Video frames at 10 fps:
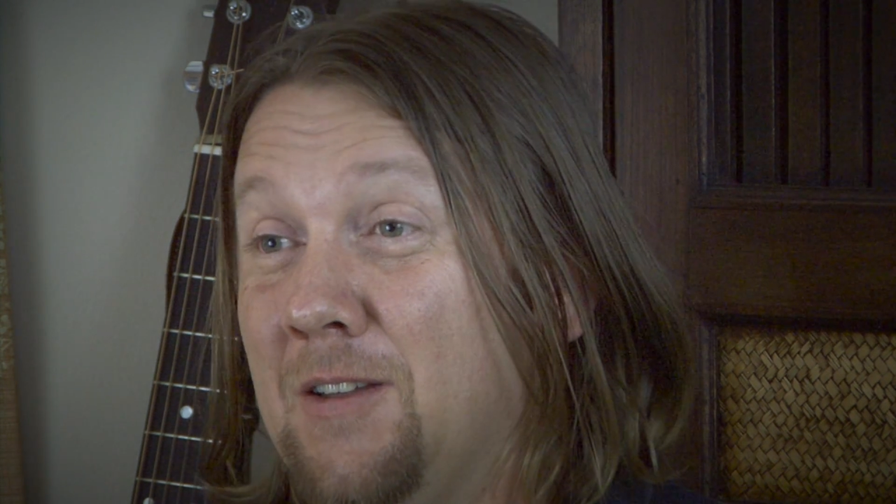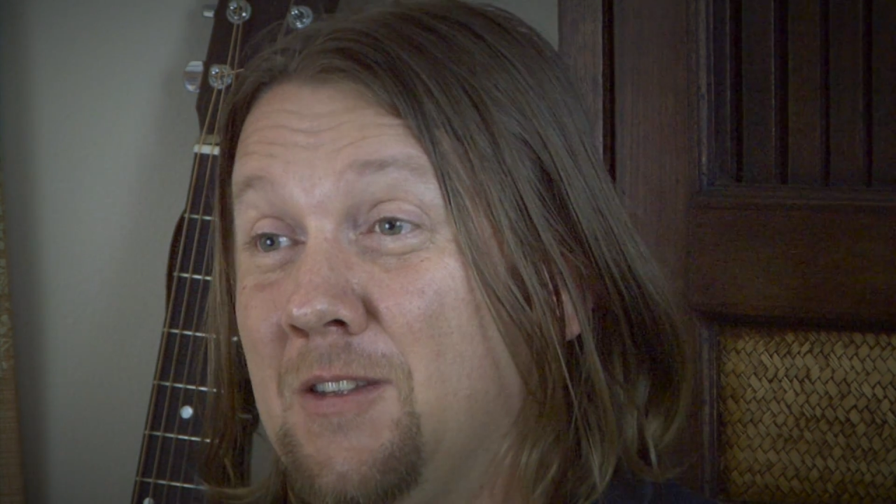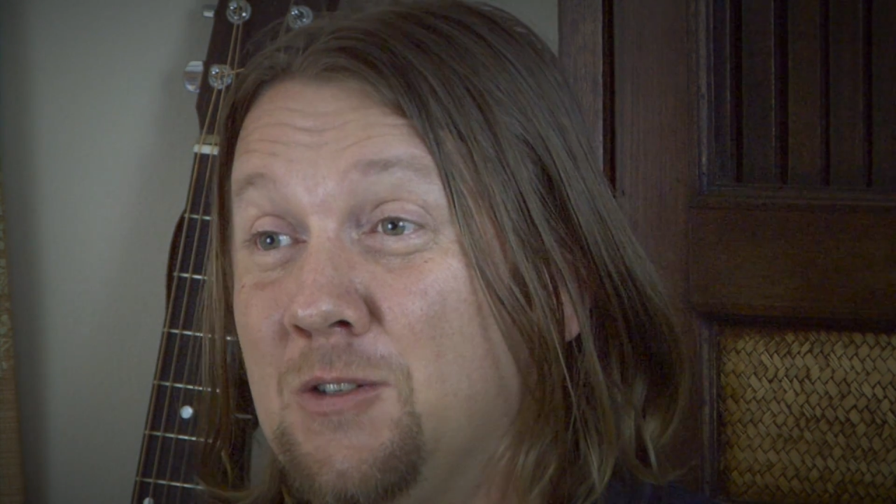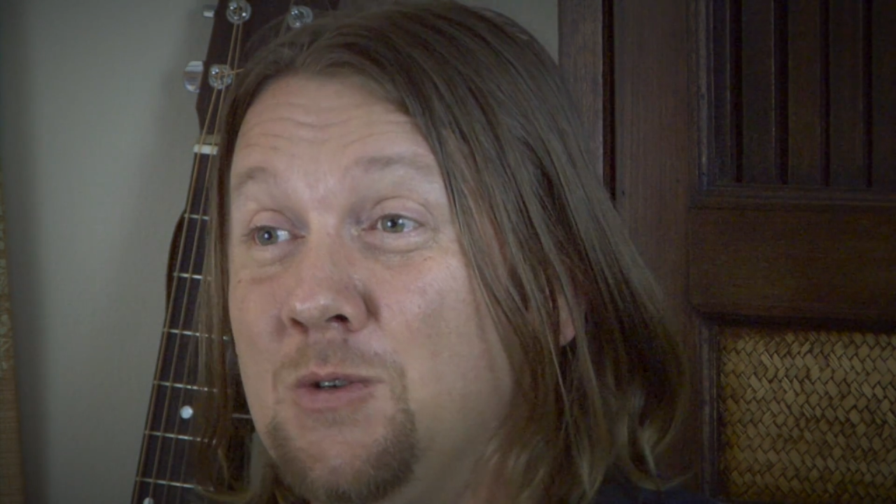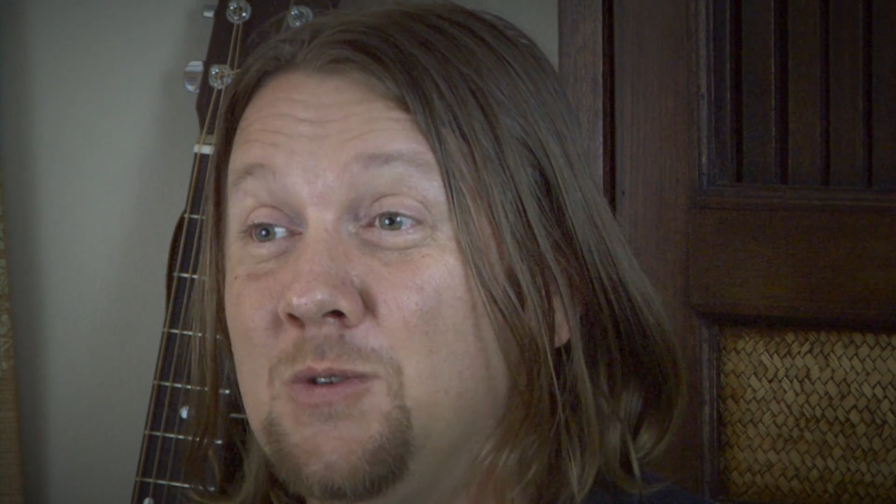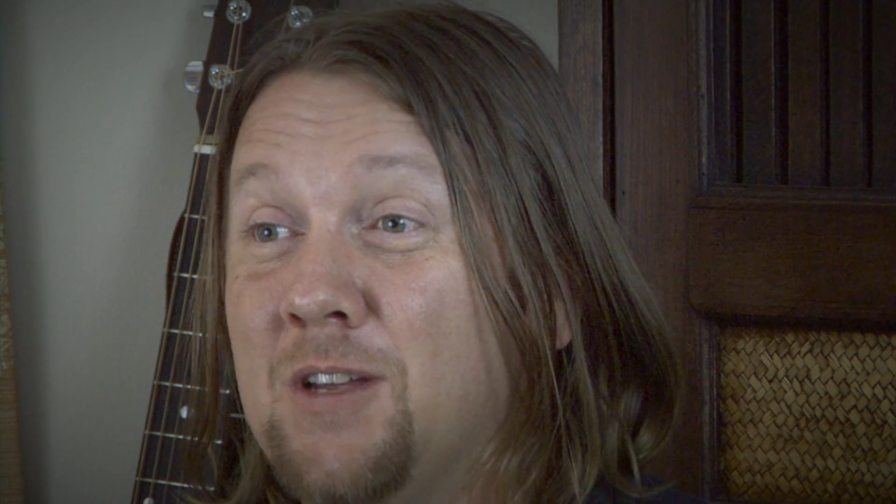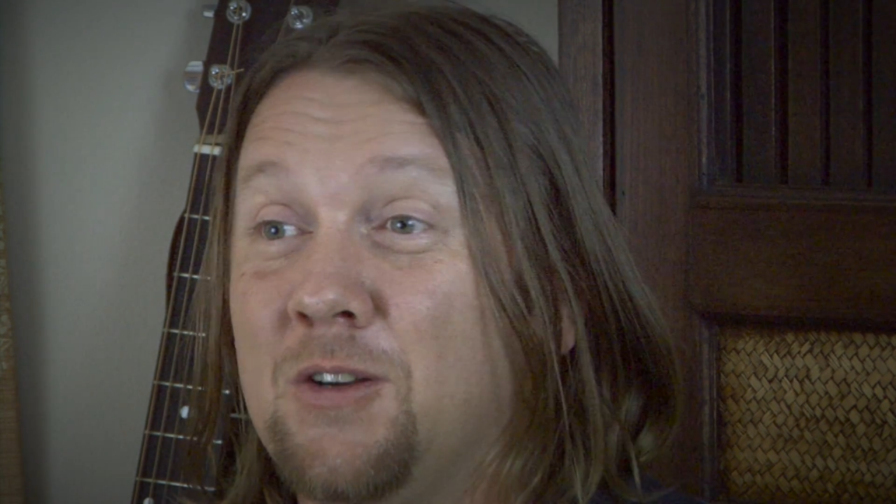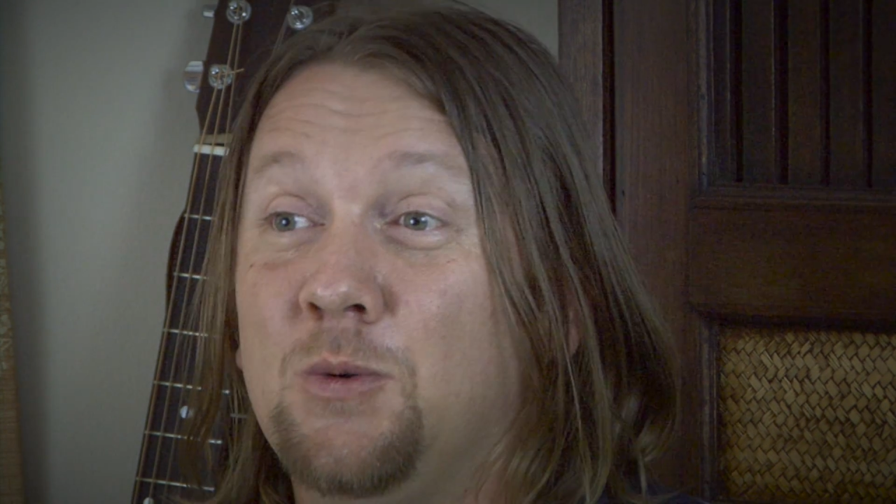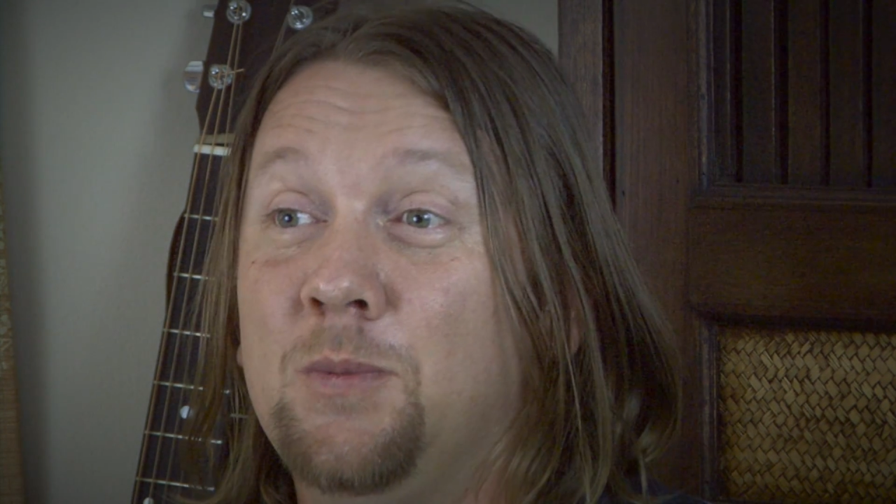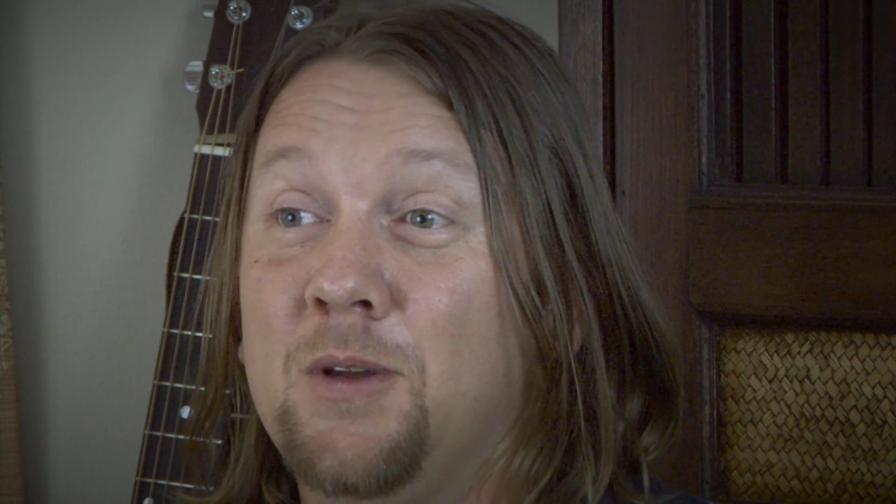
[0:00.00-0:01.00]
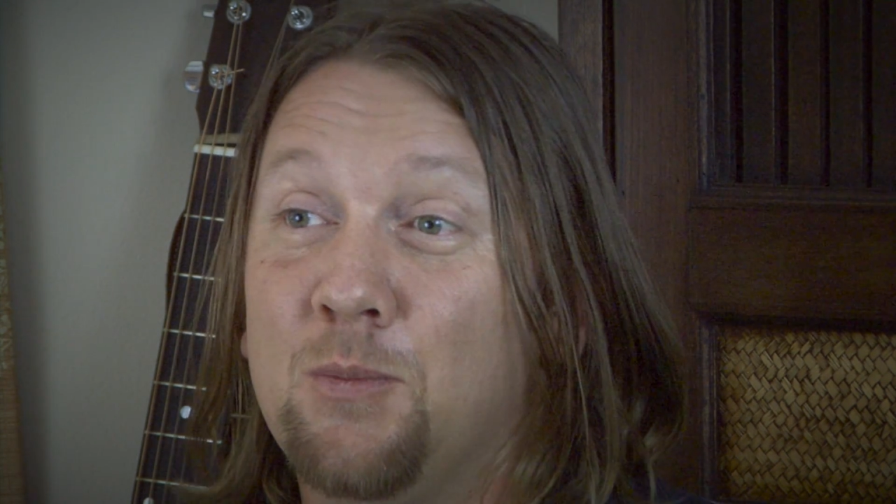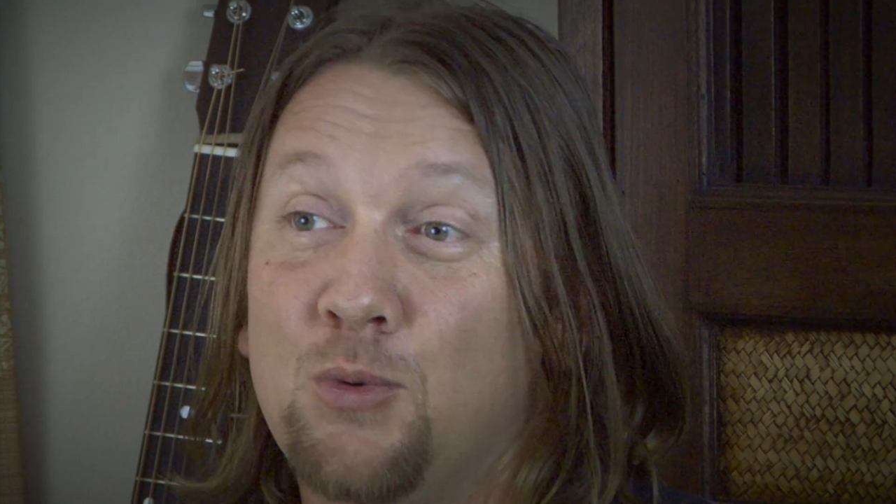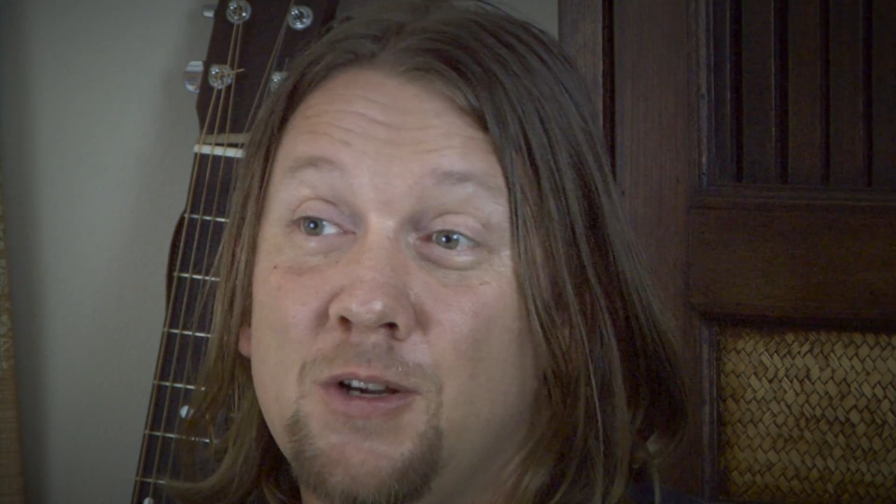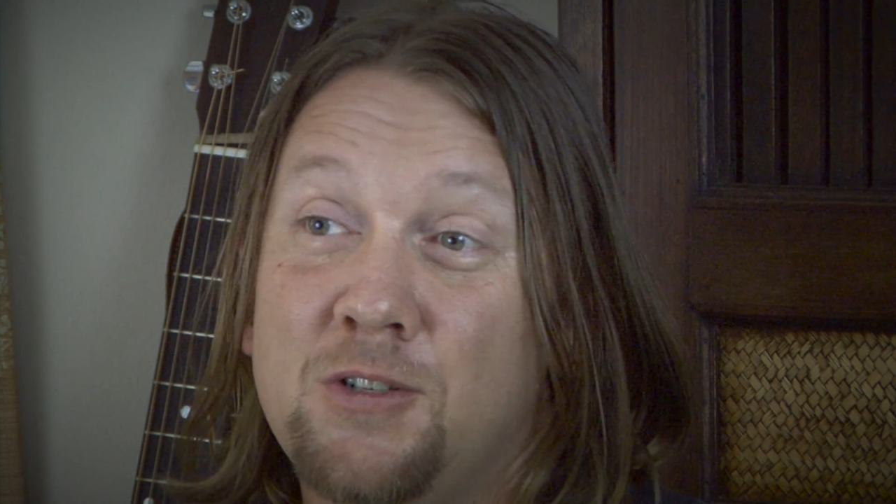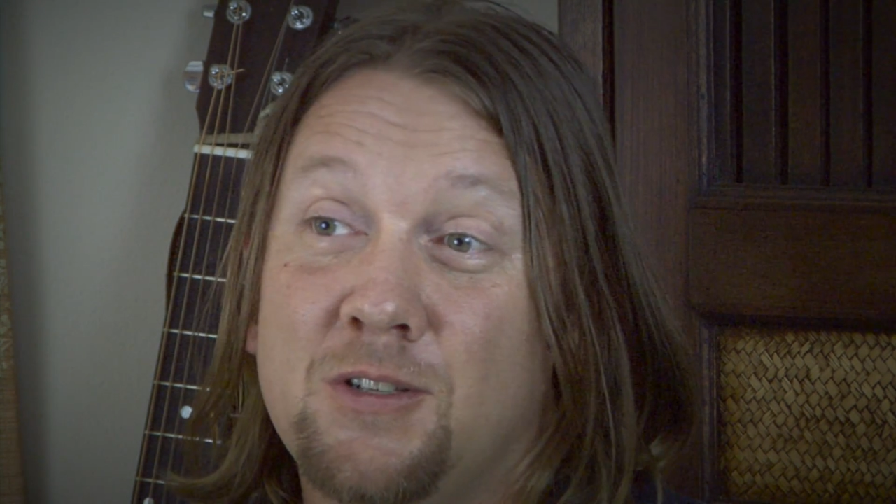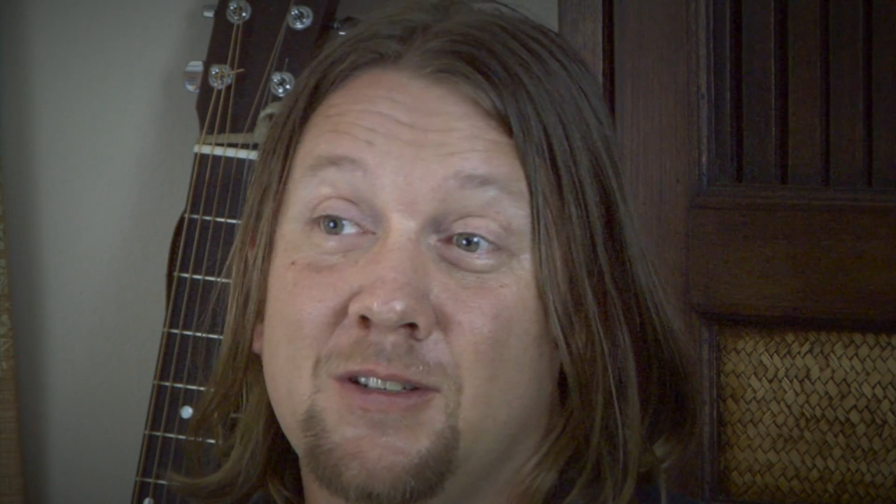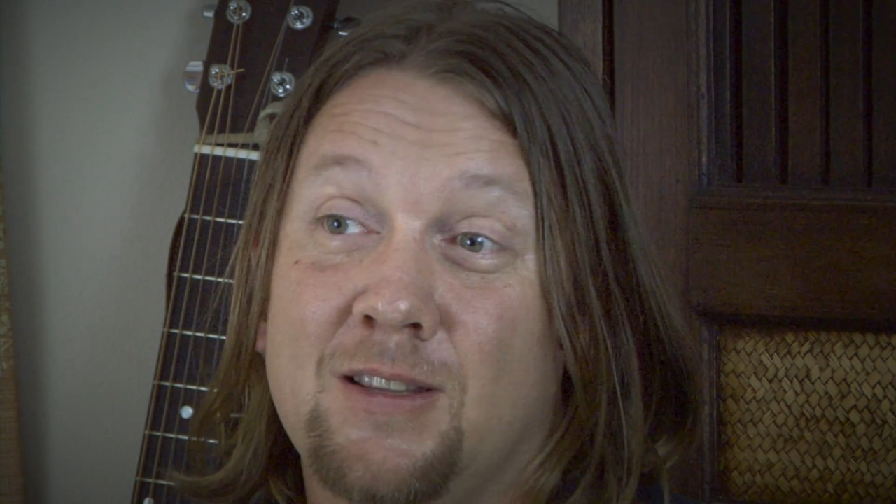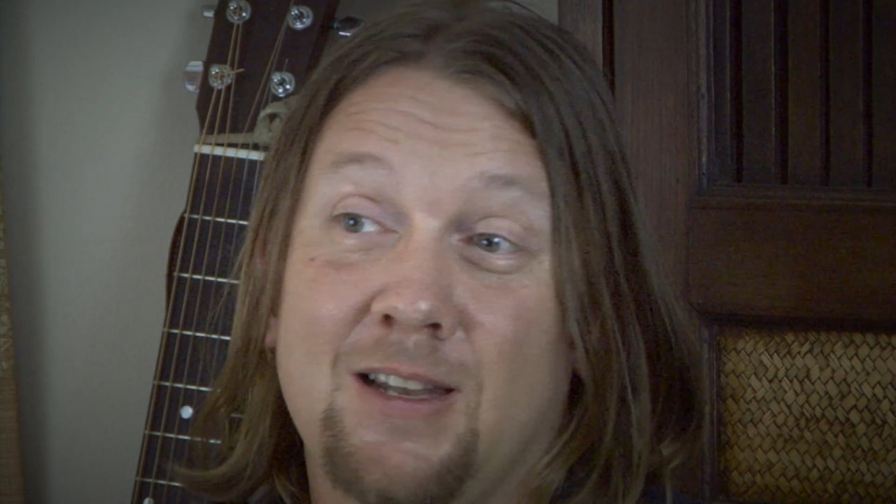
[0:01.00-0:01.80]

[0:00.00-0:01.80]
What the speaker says: this new center will be a bridge into